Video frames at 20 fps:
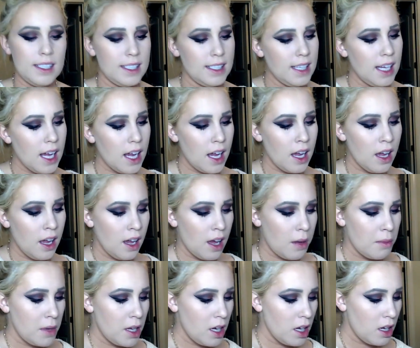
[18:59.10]
today
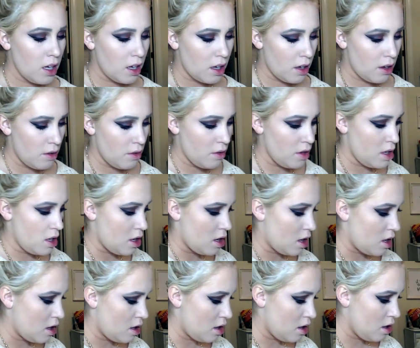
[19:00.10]
I'm going to go
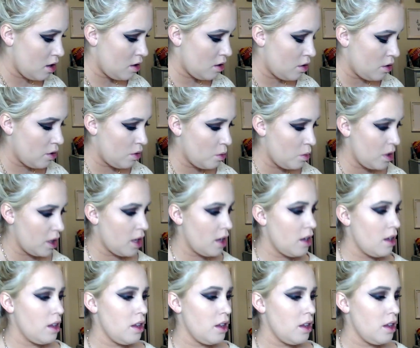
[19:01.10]
in with